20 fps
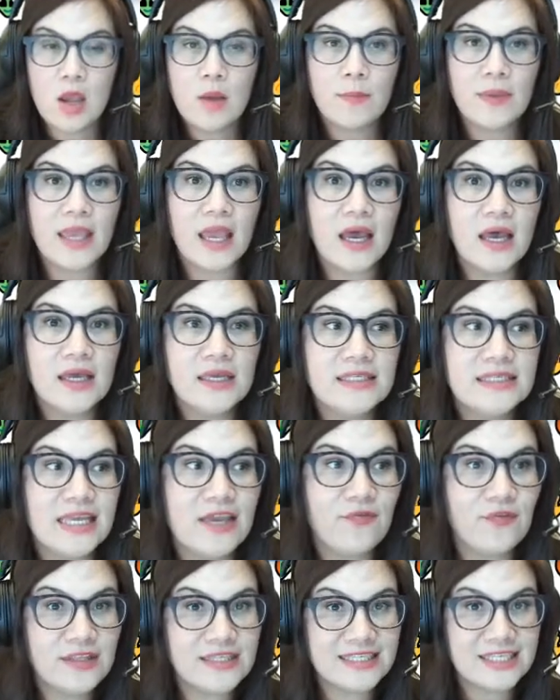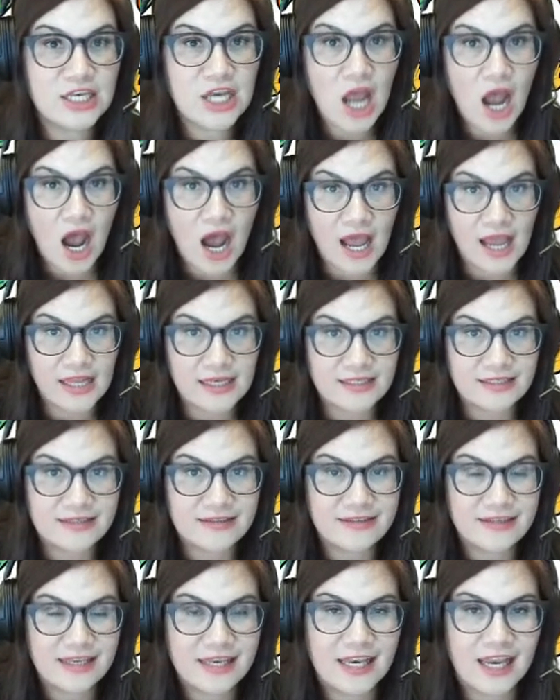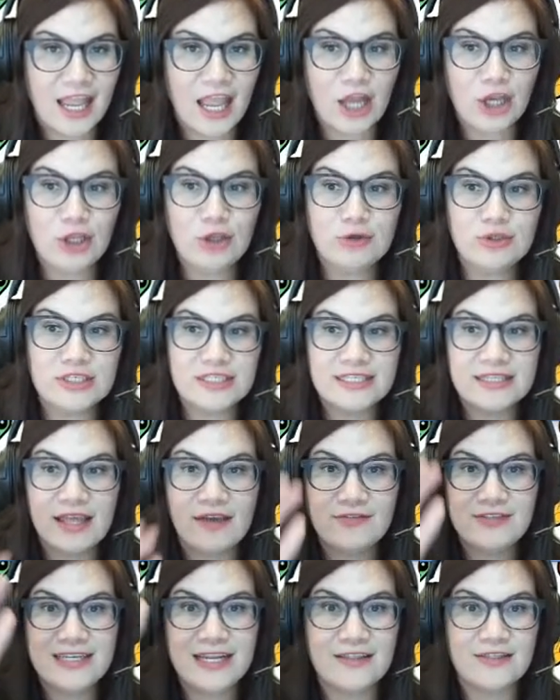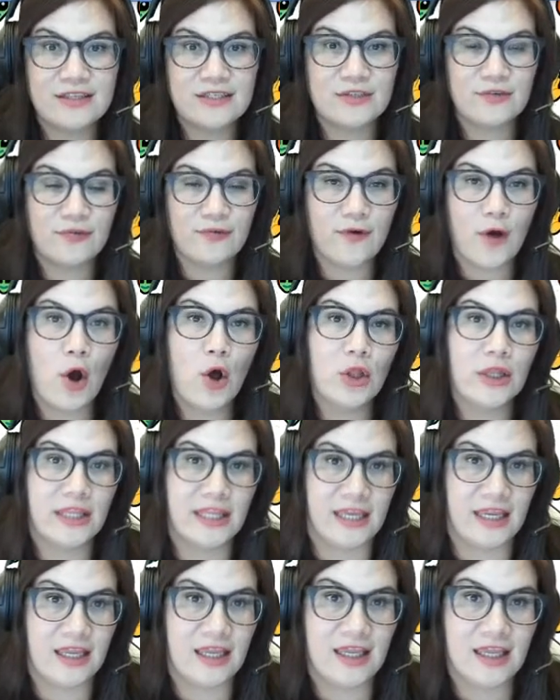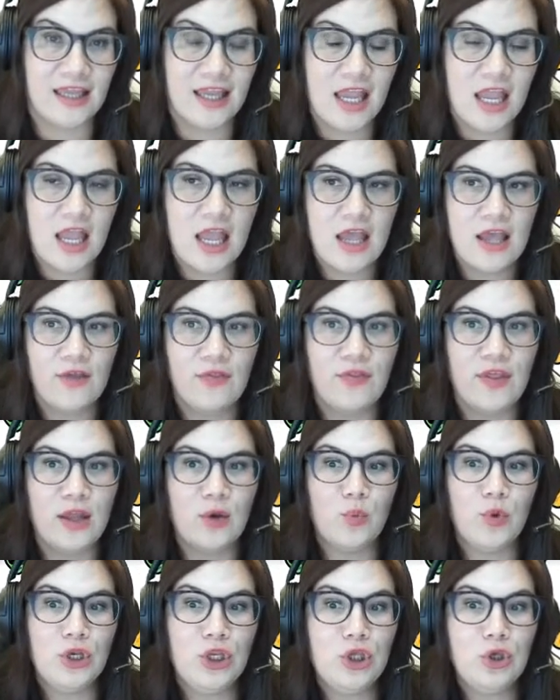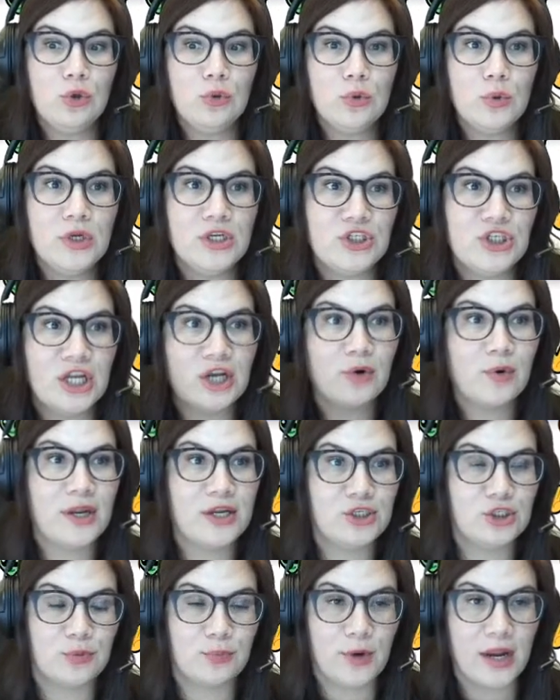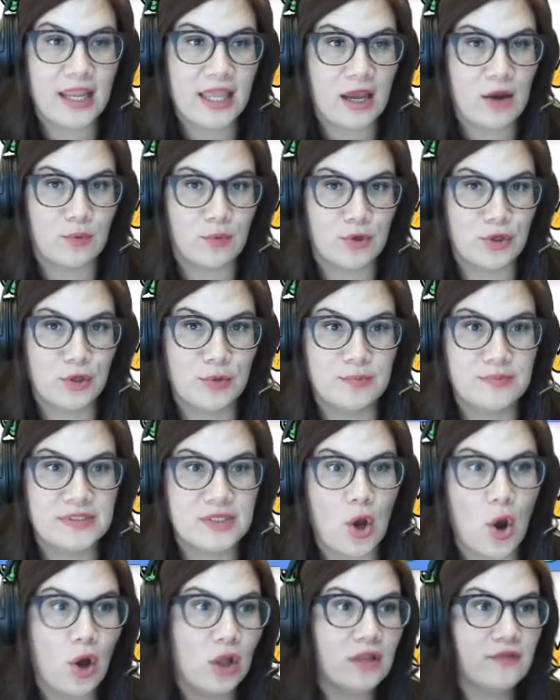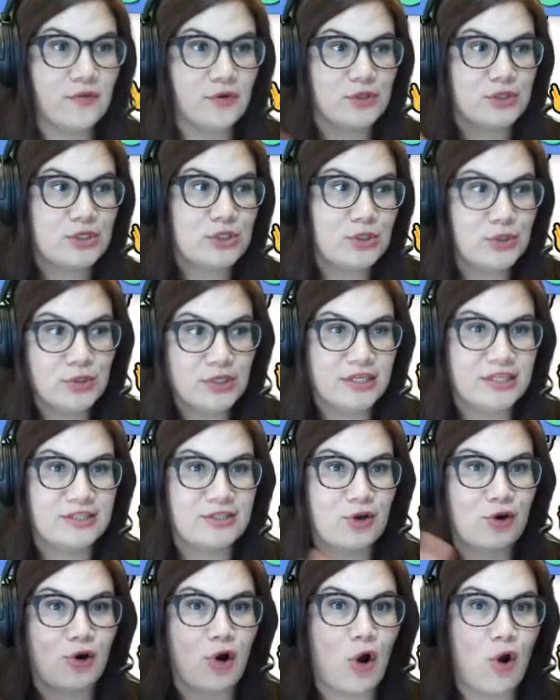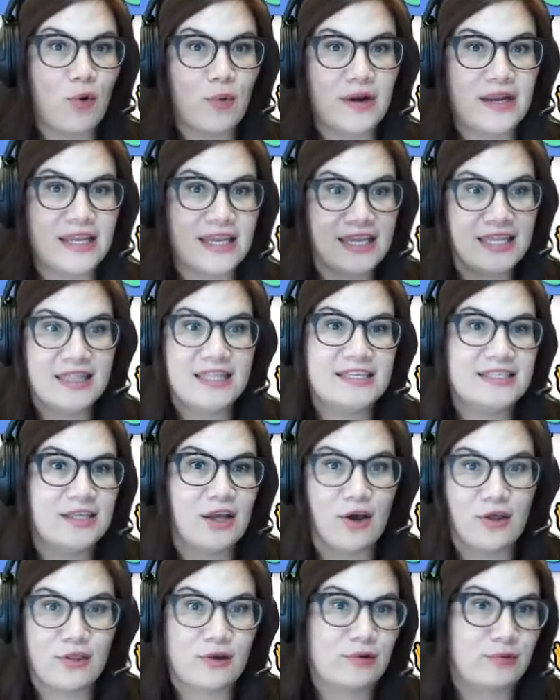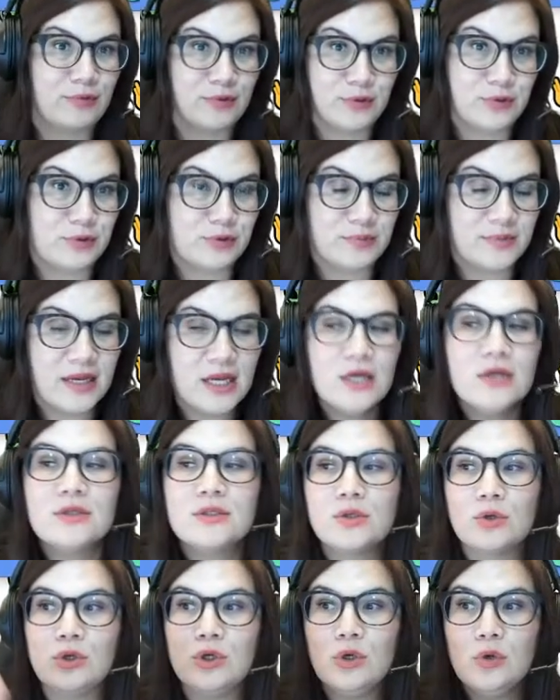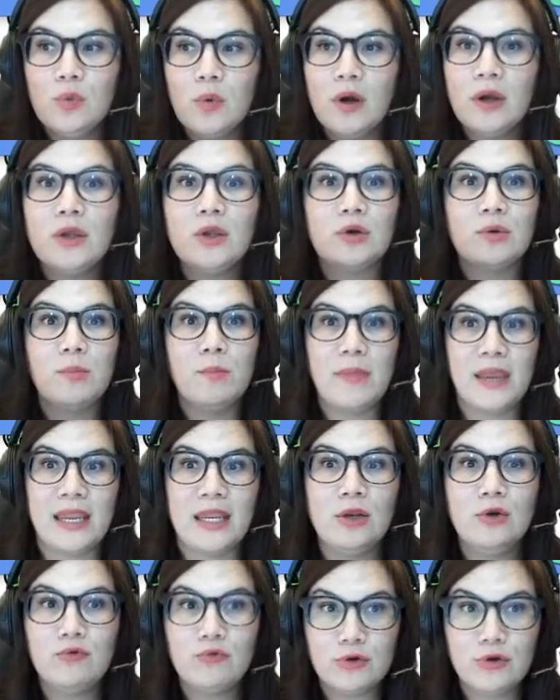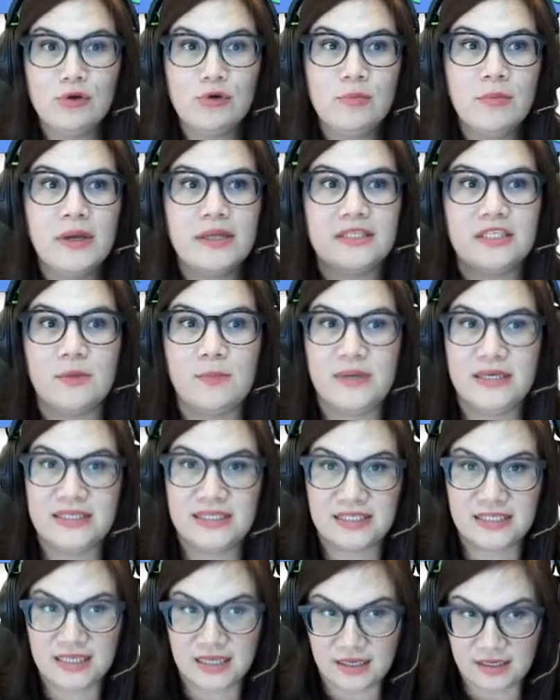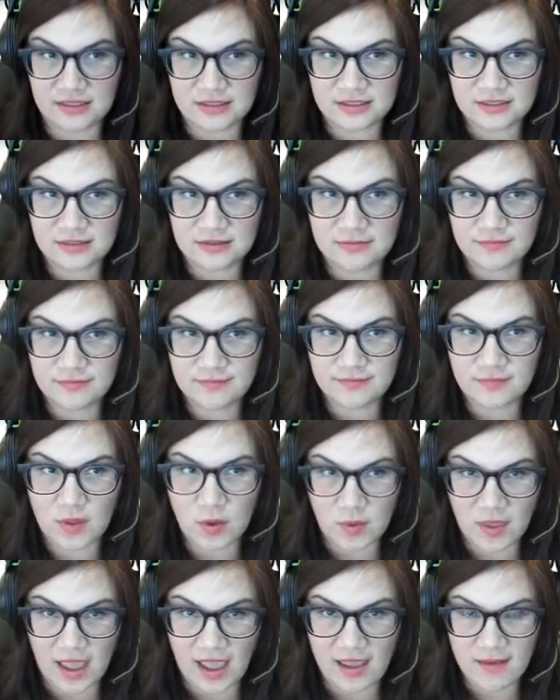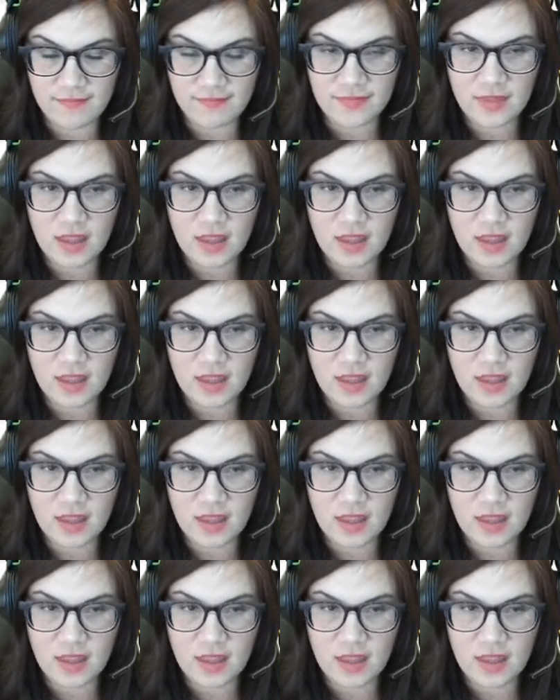Because if it's not, and you just left it at the default link, then when you generate your breakout rooms, all of your students are already in this other room. So you want your main room to be synced, okay?